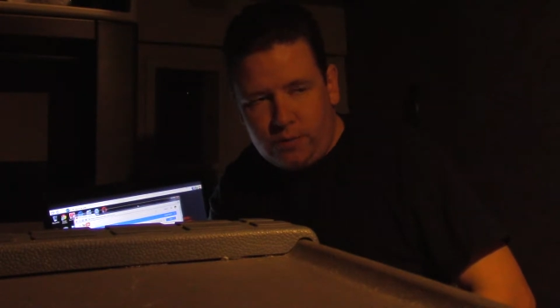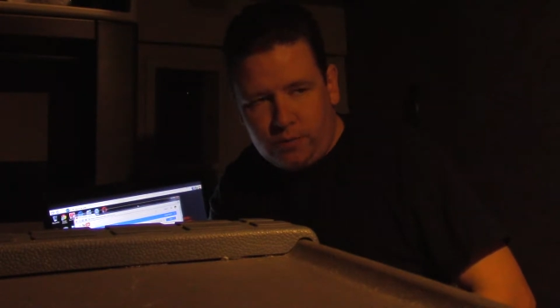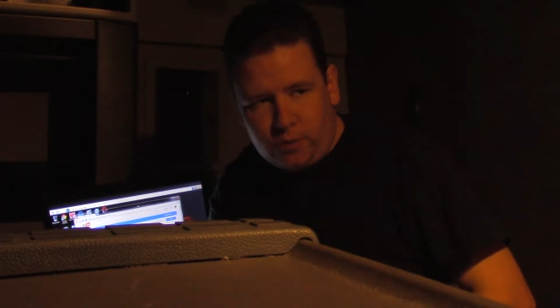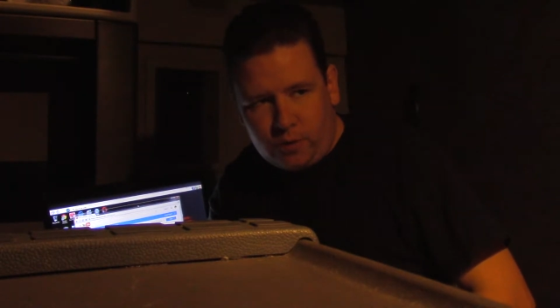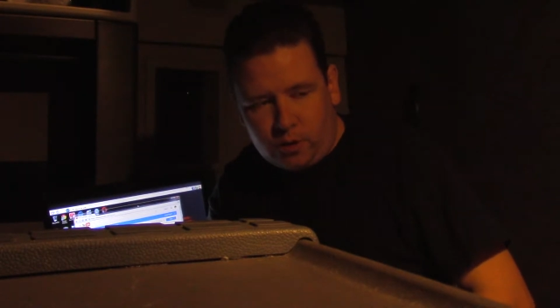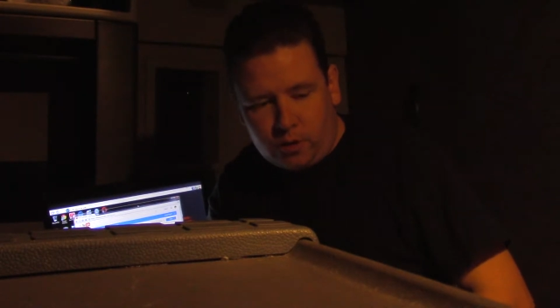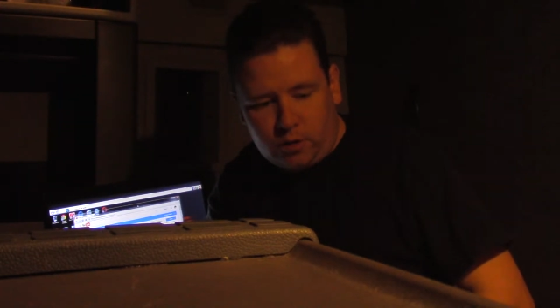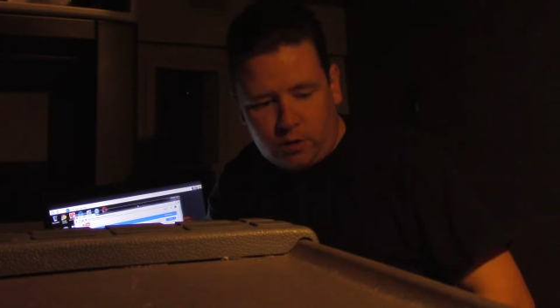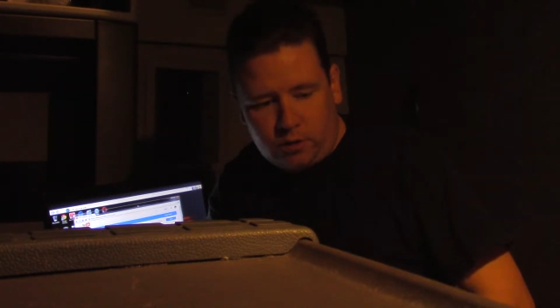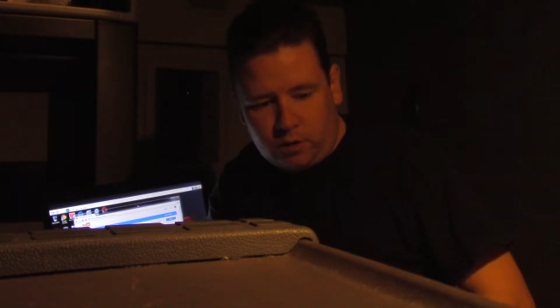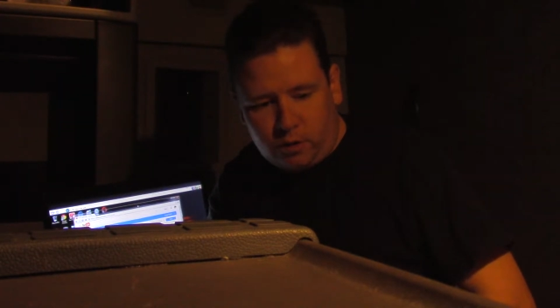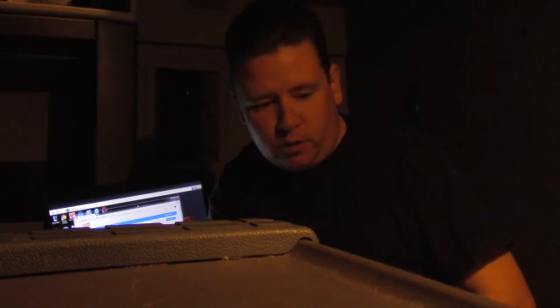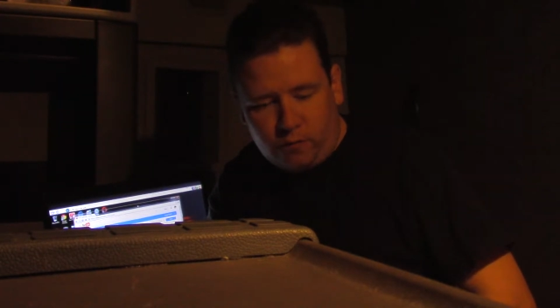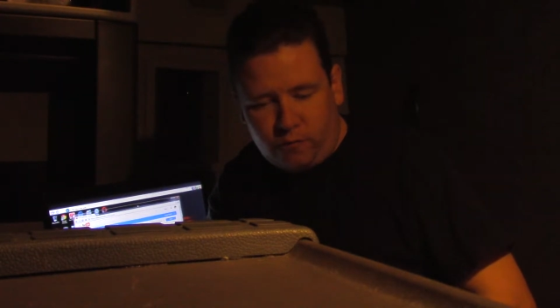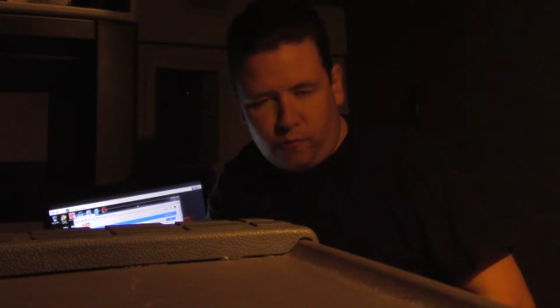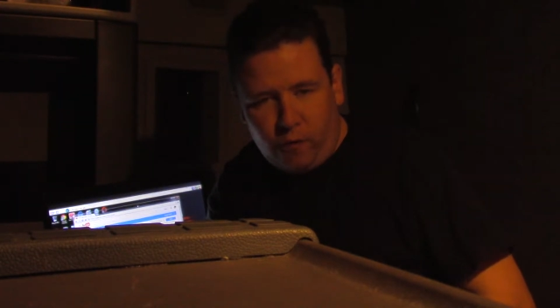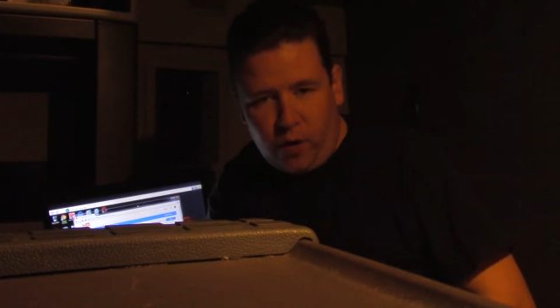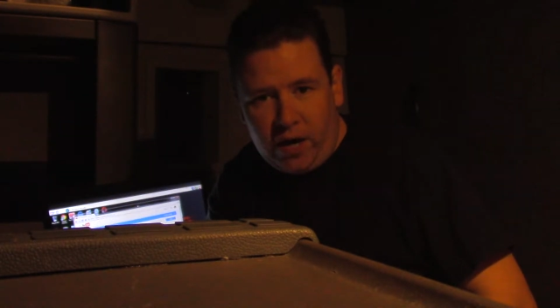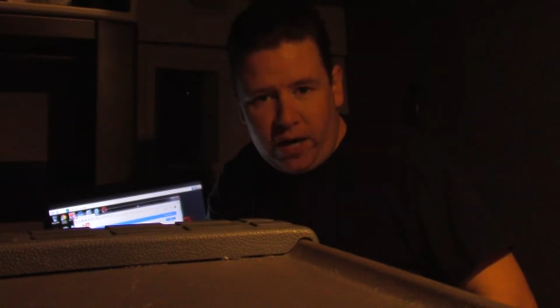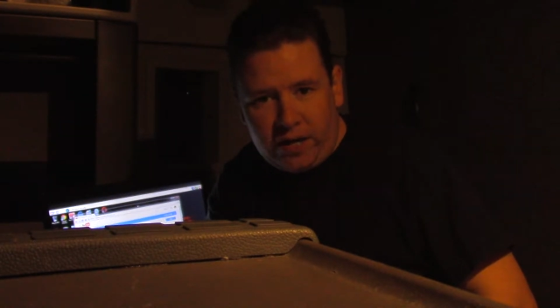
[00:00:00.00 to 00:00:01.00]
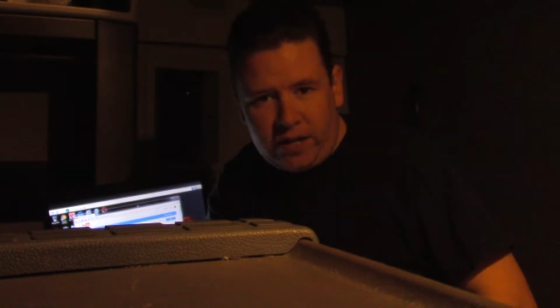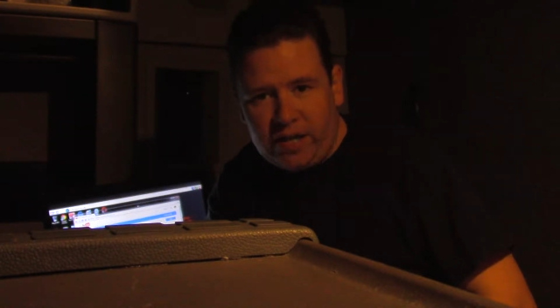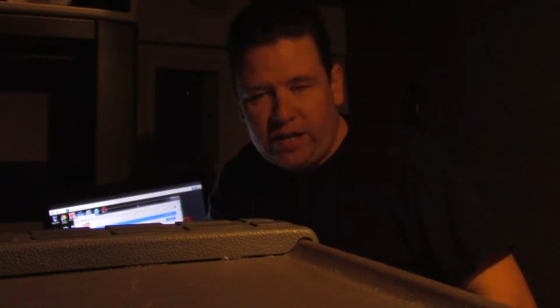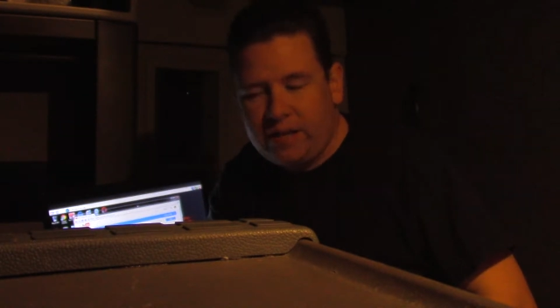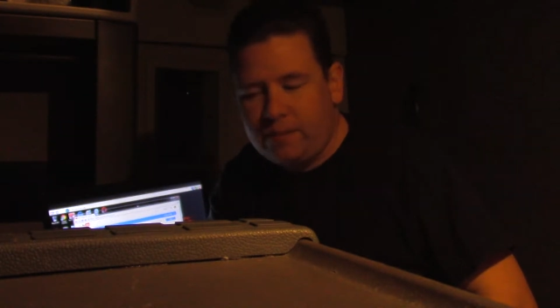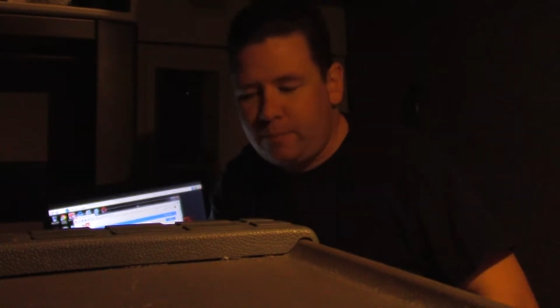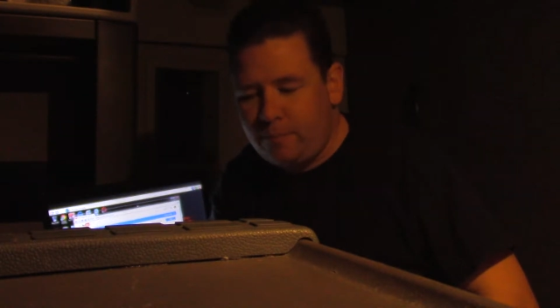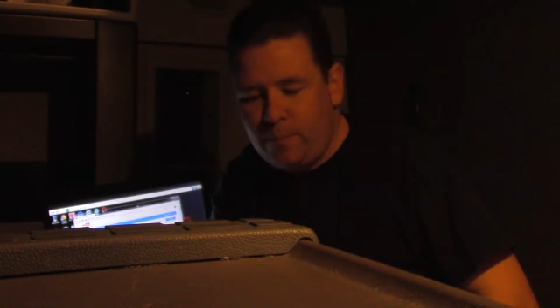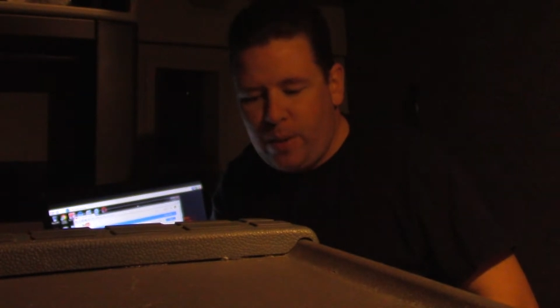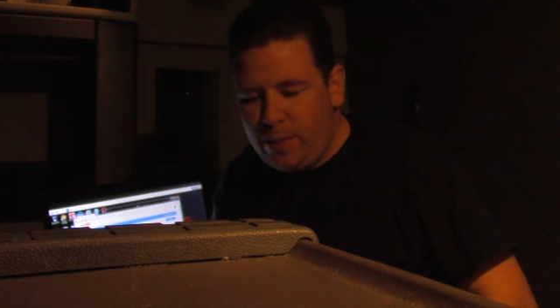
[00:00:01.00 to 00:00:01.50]
They're, they're afraid. They,
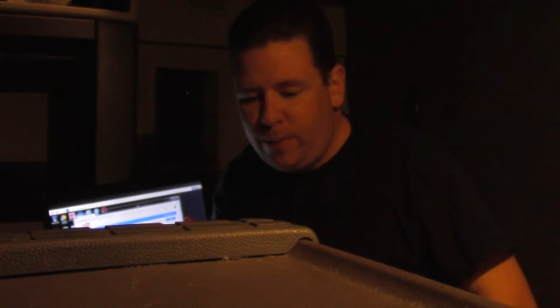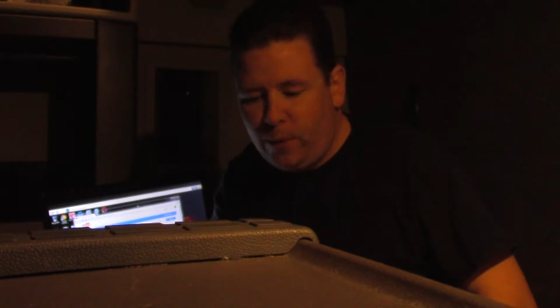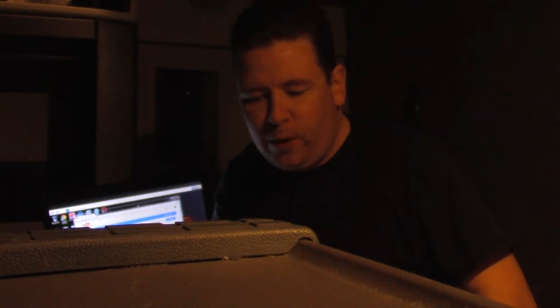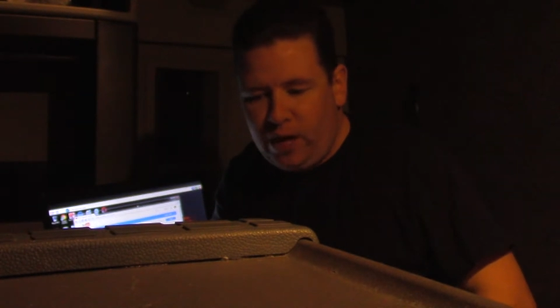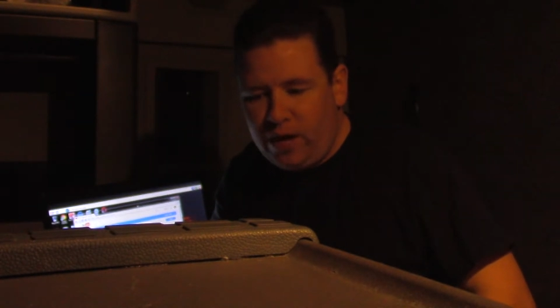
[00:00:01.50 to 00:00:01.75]
people